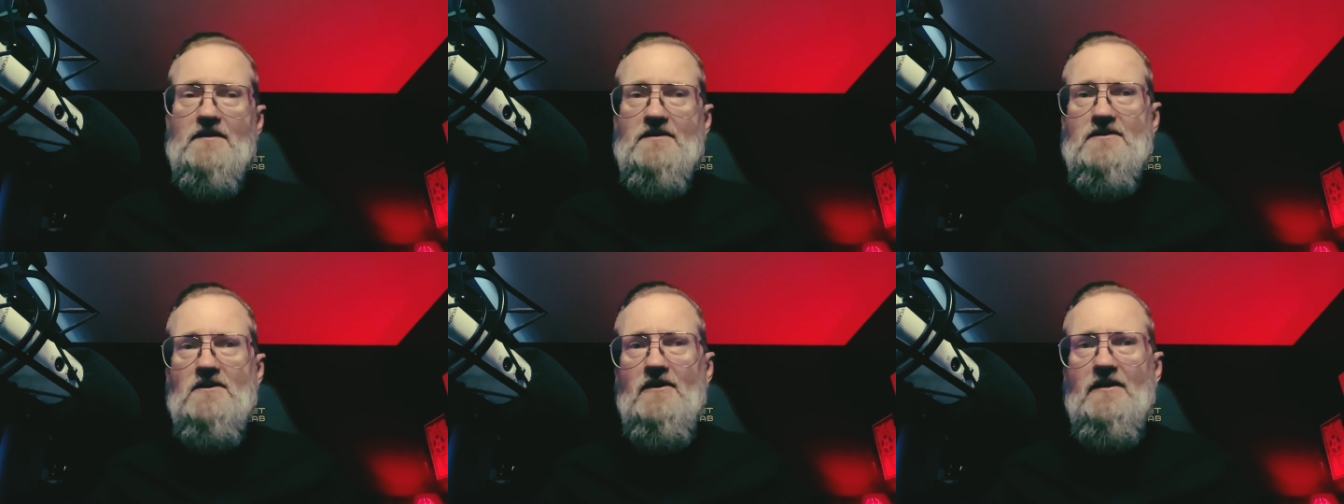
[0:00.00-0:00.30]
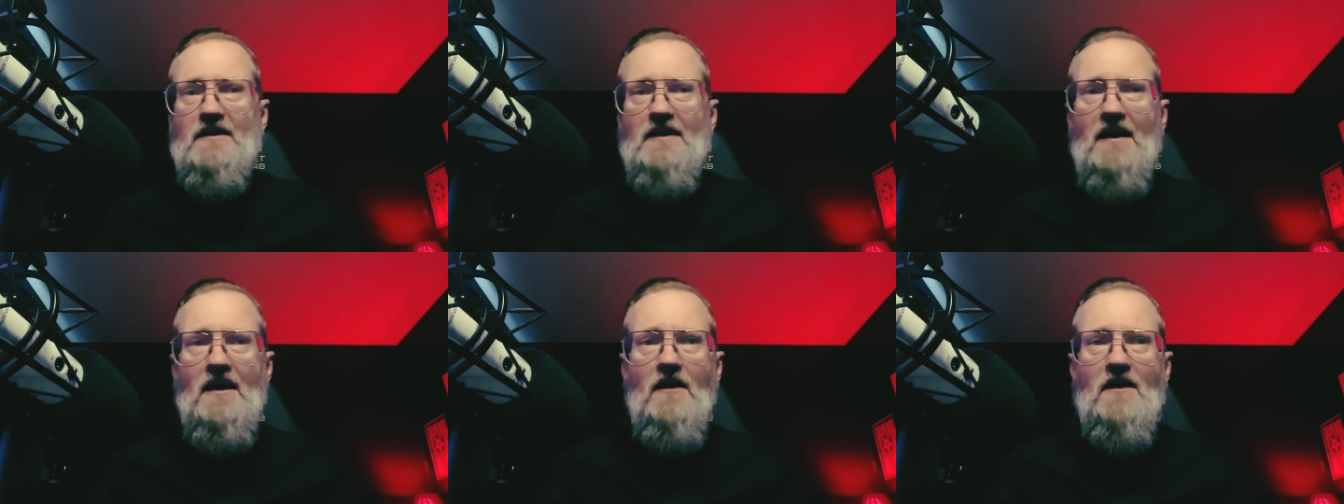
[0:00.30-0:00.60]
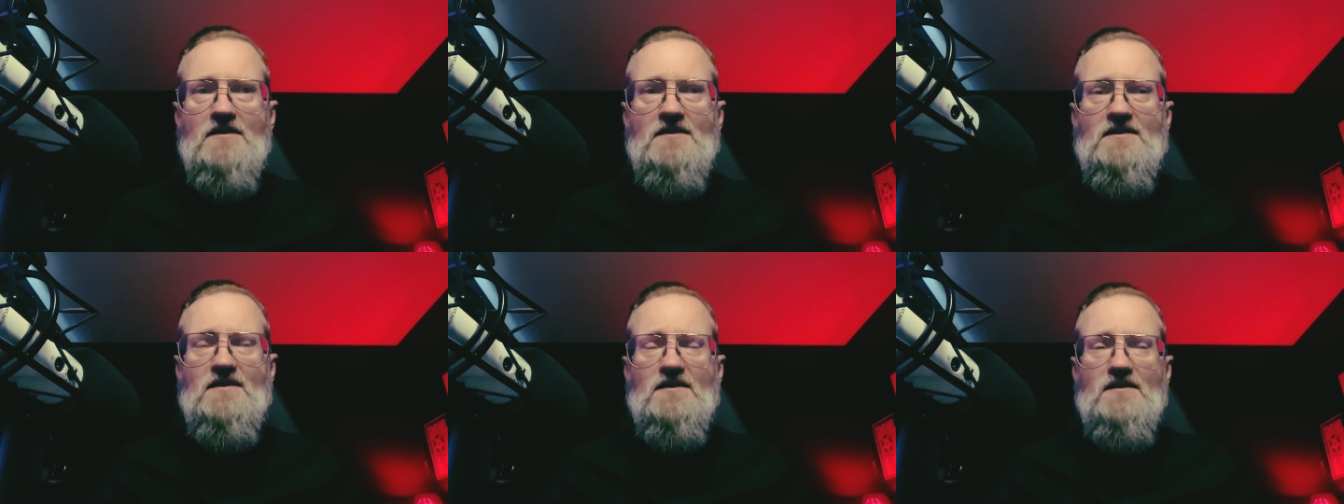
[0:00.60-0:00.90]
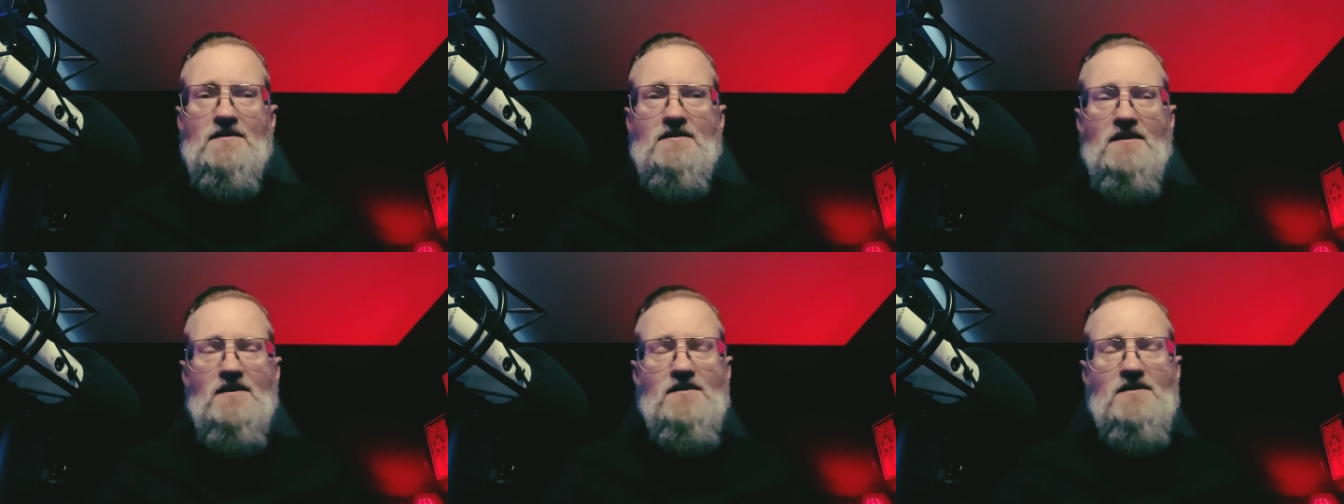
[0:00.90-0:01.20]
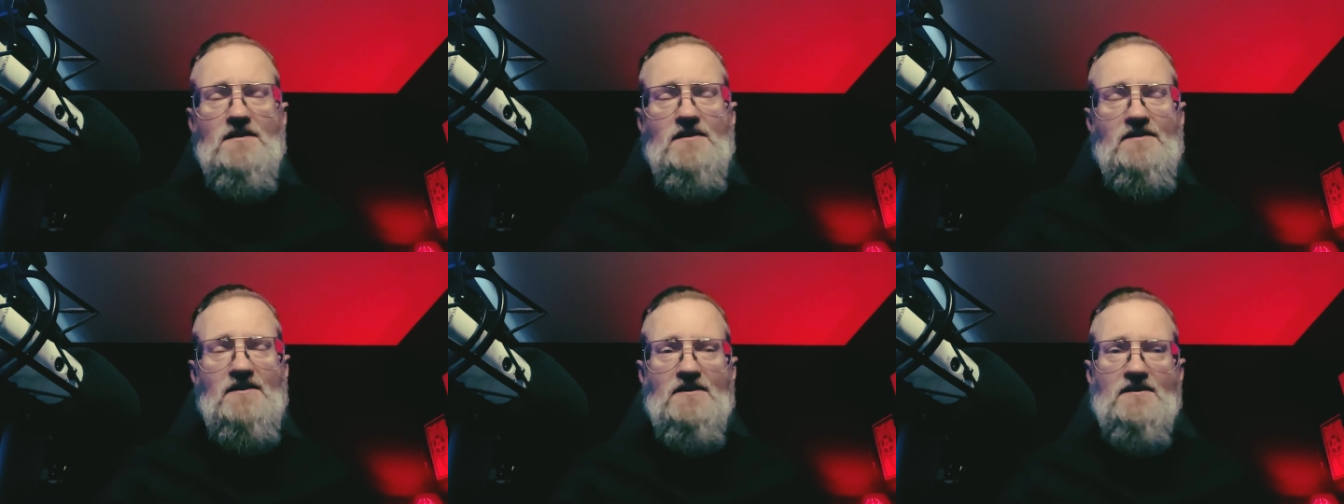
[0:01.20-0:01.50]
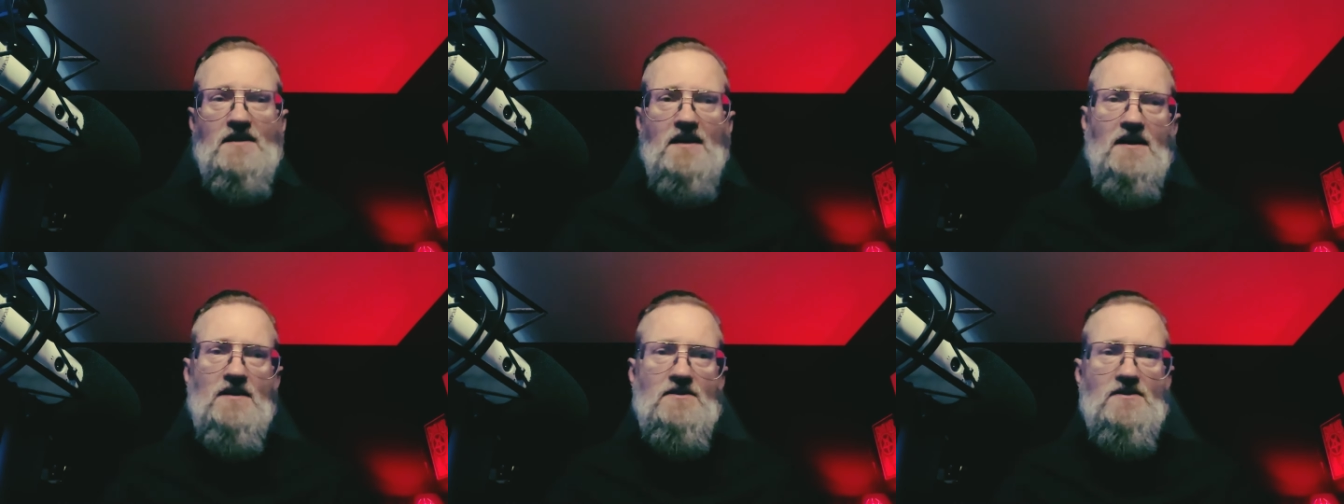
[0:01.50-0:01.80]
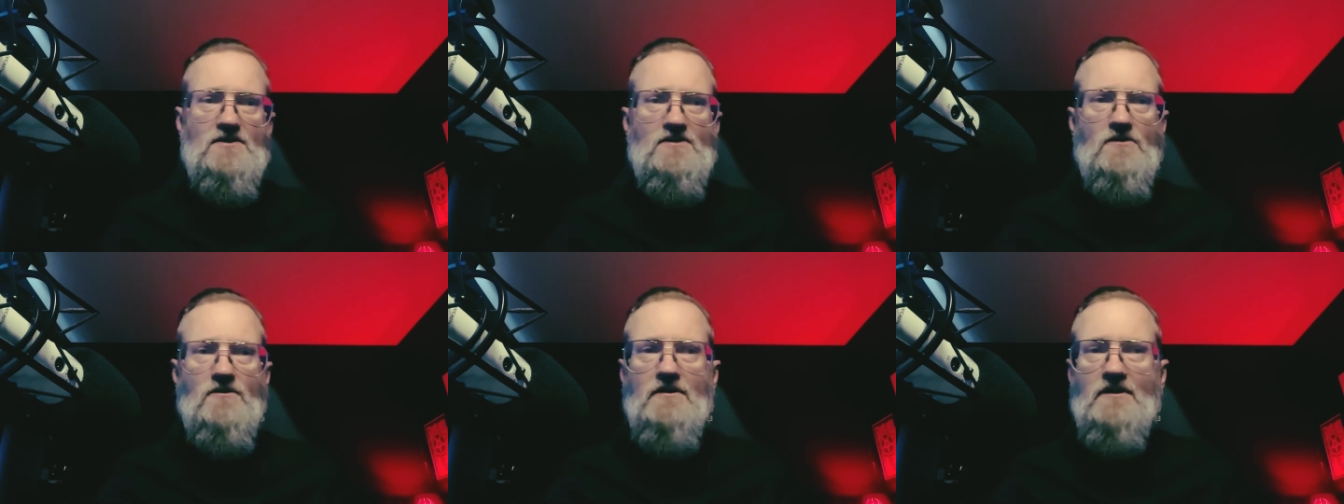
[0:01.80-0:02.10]
So anyhow, I see this guy's
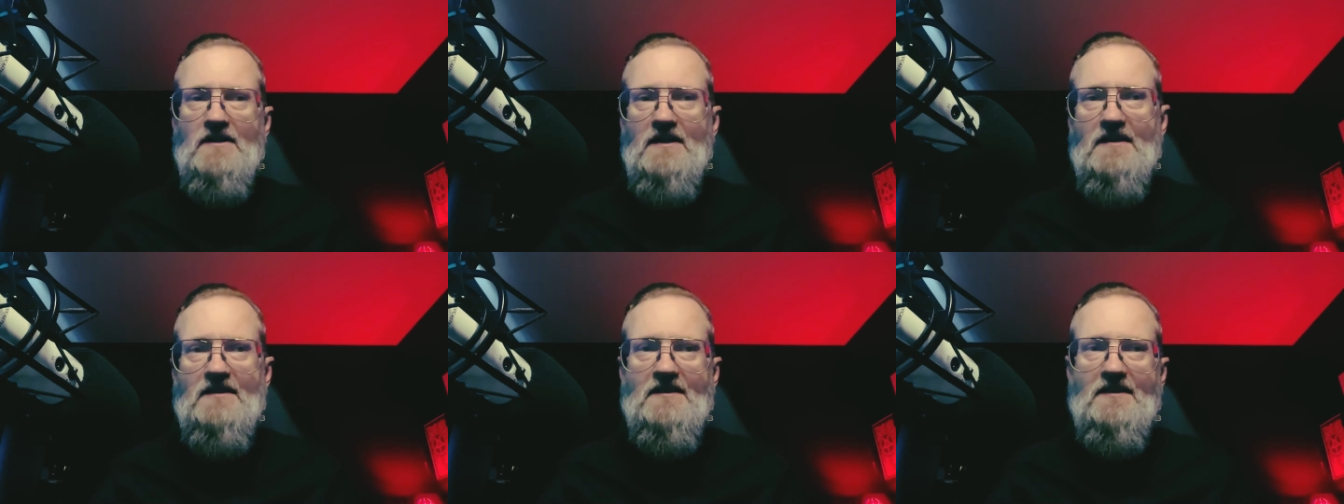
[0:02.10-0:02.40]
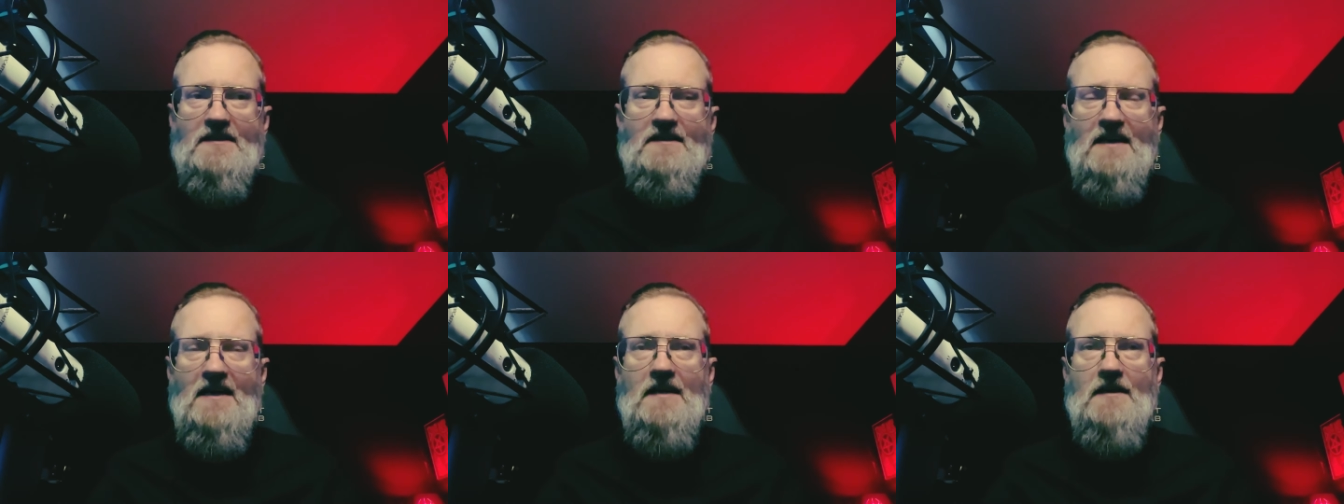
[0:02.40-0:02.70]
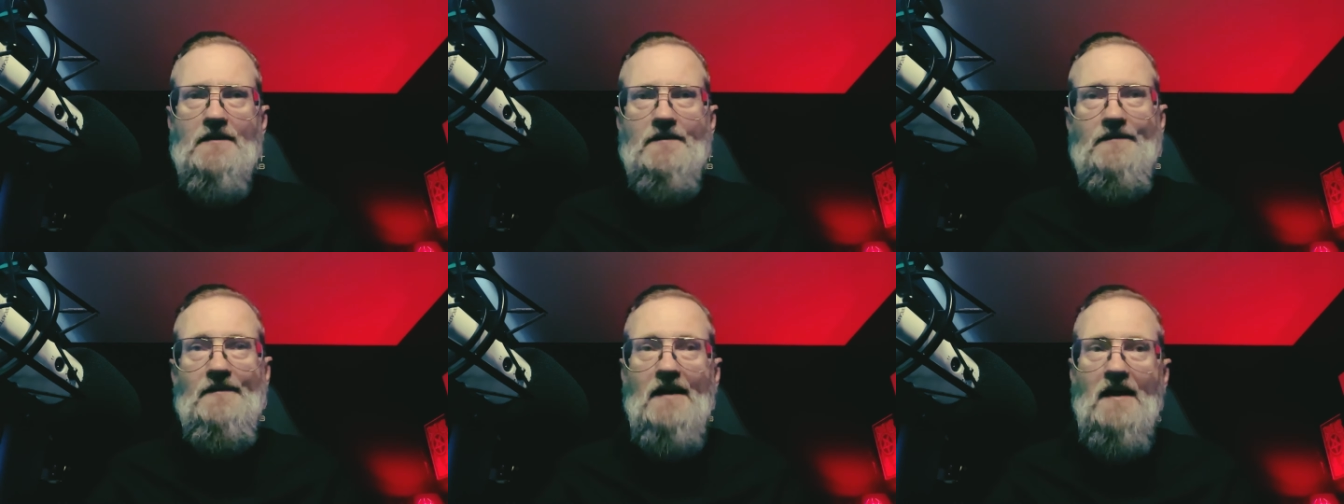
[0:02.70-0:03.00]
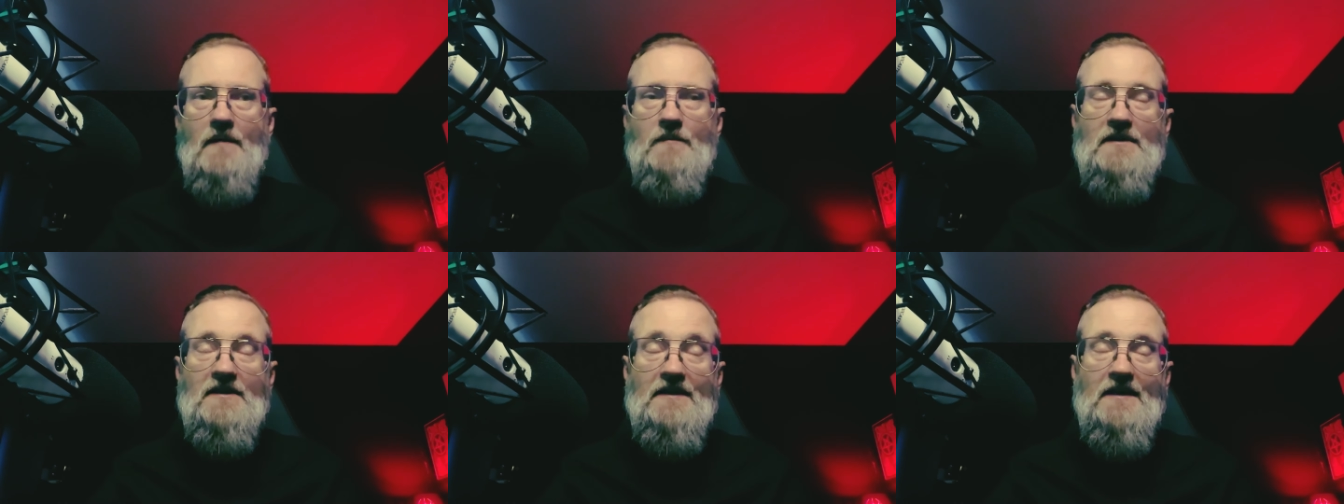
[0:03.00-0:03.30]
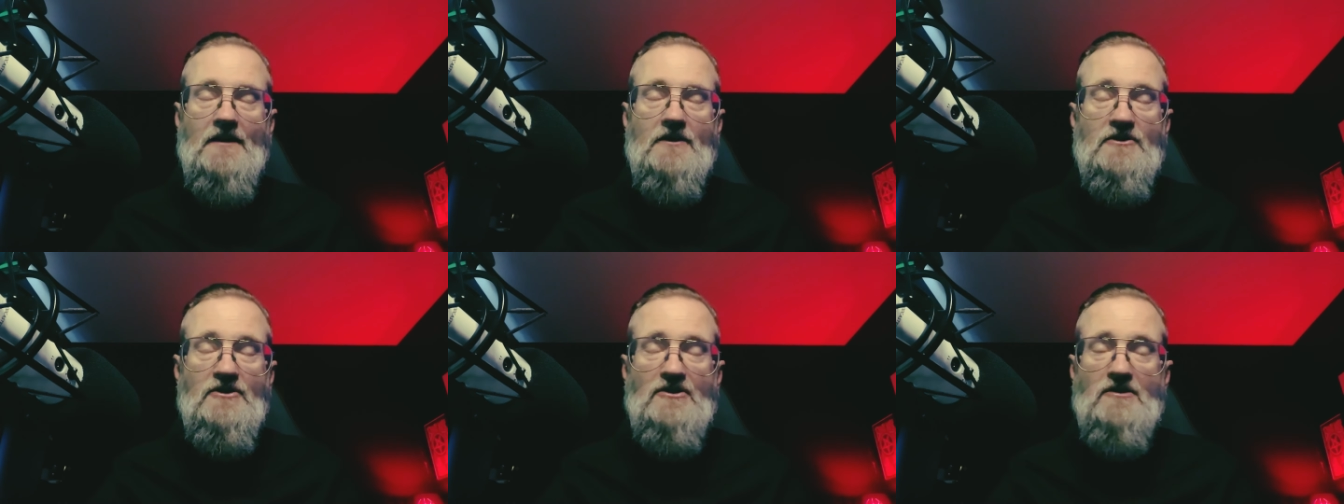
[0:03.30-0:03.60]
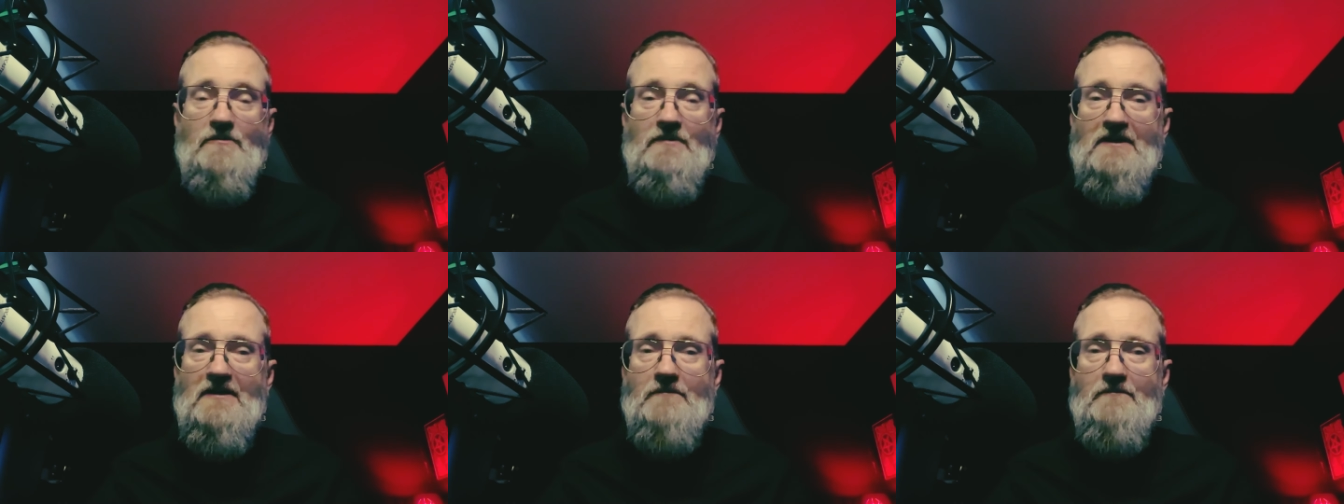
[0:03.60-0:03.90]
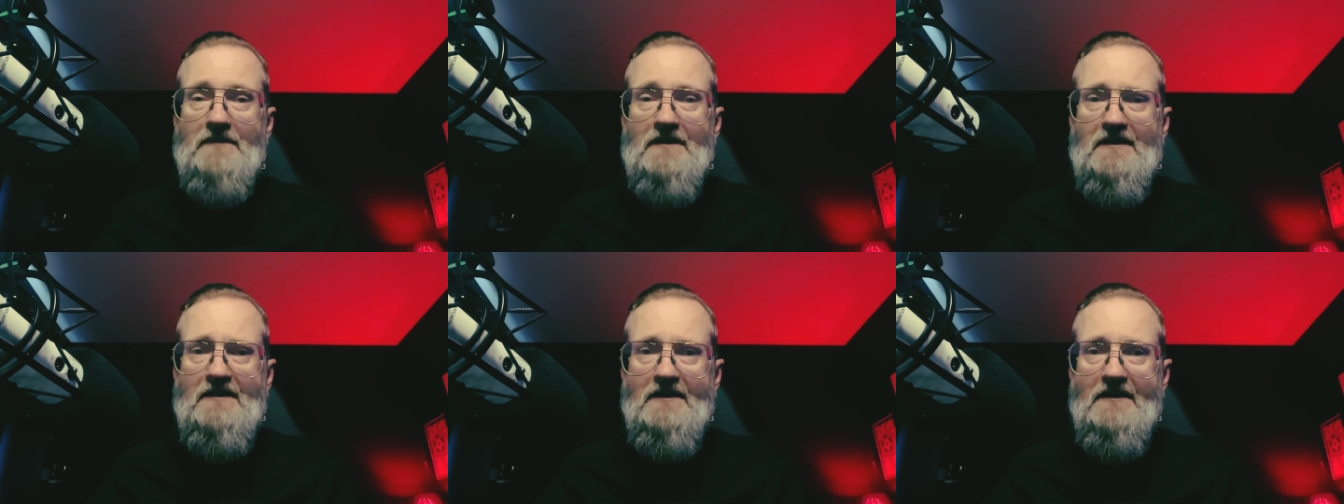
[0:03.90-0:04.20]
story and I think that, I mean, that could have been
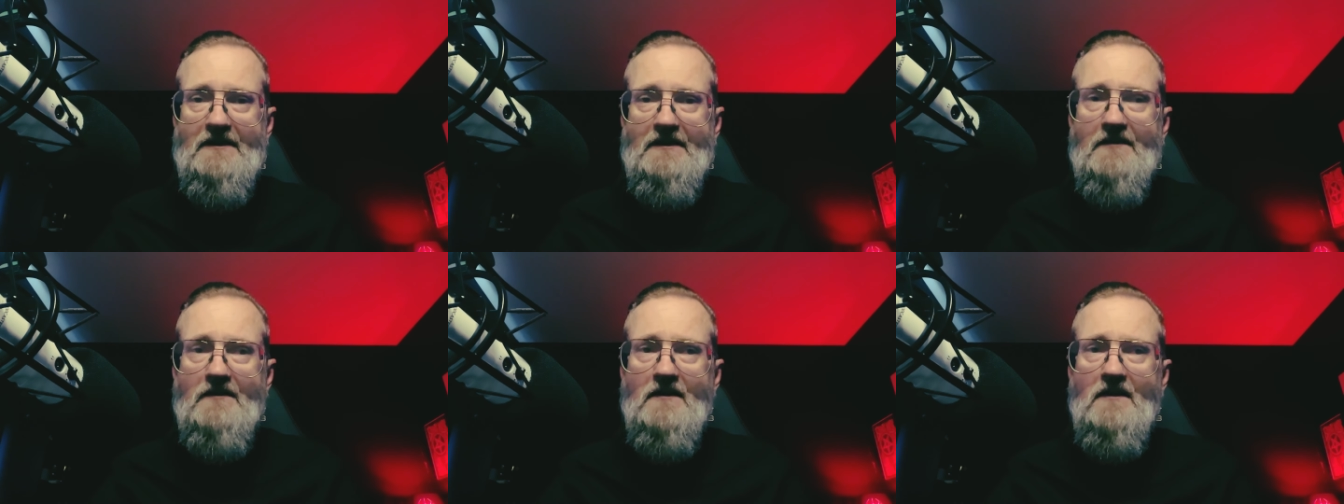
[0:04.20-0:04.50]
me